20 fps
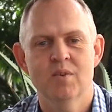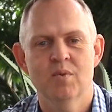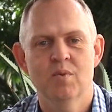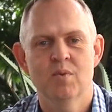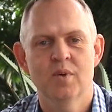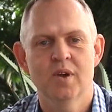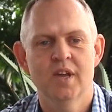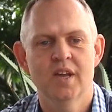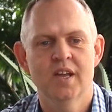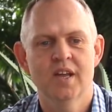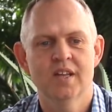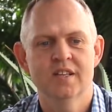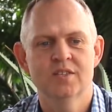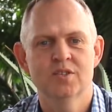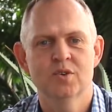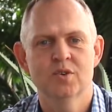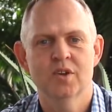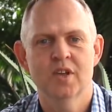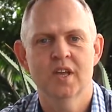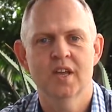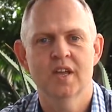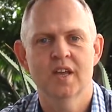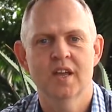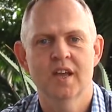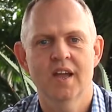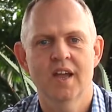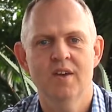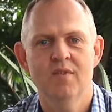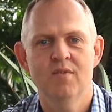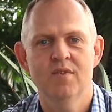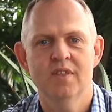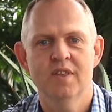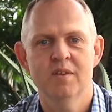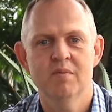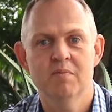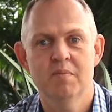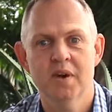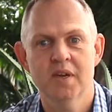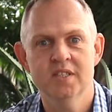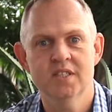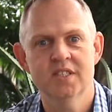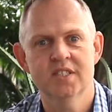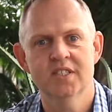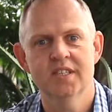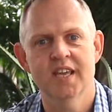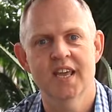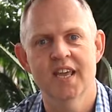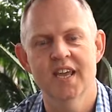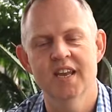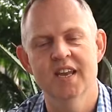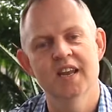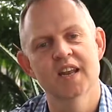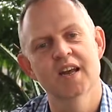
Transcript: We're talking everything budgets again.